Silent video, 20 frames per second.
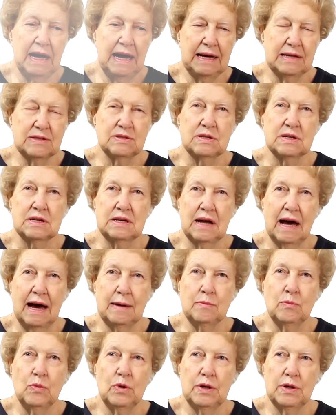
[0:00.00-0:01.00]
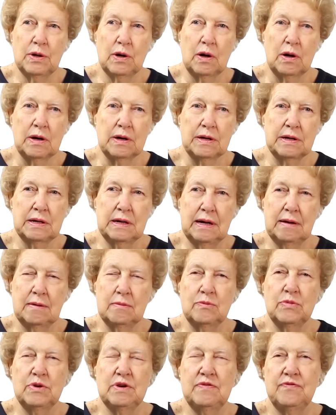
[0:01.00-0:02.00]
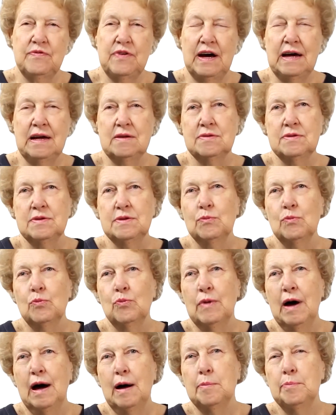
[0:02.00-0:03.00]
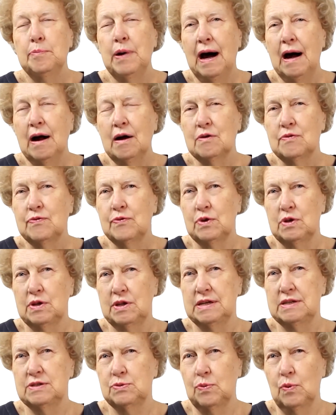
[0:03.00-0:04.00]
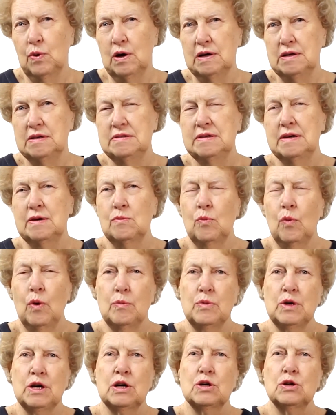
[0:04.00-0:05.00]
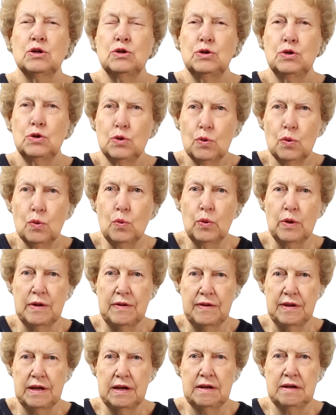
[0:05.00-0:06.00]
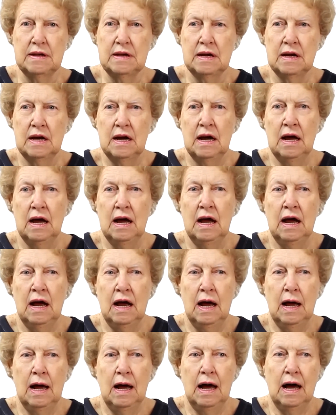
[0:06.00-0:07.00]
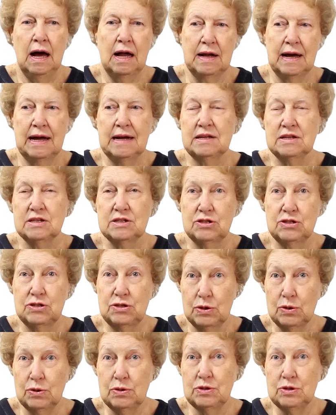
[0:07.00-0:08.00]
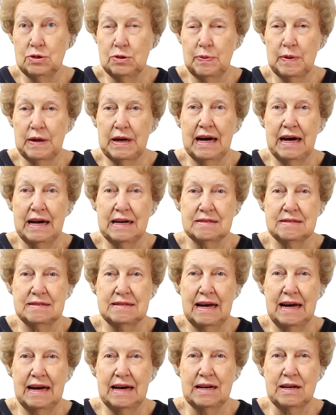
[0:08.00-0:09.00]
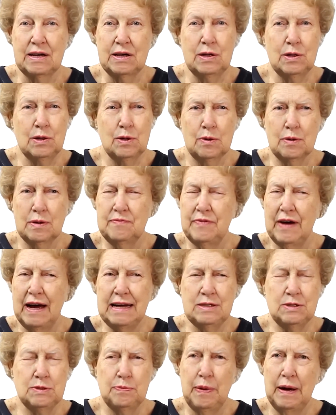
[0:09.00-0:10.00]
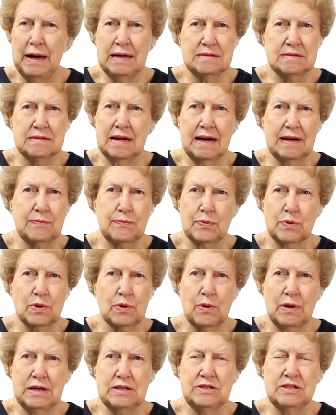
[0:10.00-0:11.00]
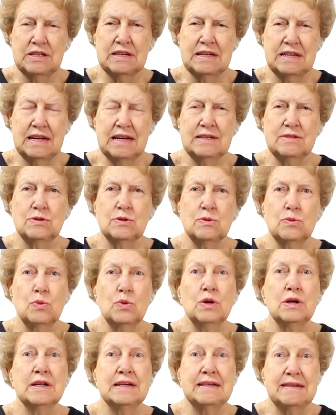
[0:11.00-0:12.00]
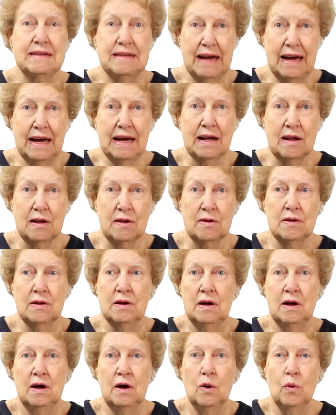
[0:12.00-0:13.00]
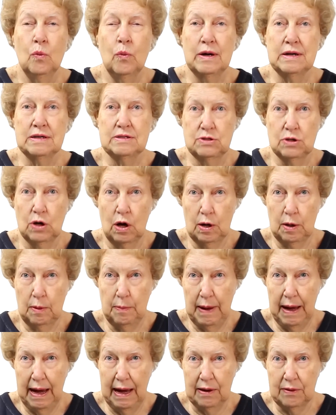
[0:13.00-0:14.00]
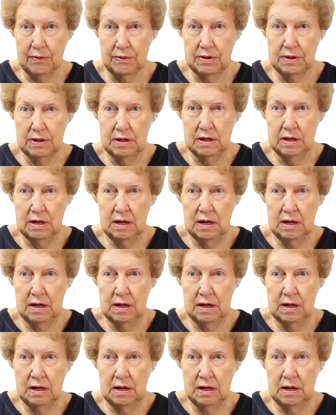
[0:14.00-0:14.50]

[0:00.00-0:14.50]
as the time went on and we found how powerful this was and what we could do with it, a lot of the students began saying, you know, advanced past life regression doesn't really tell what it's all about.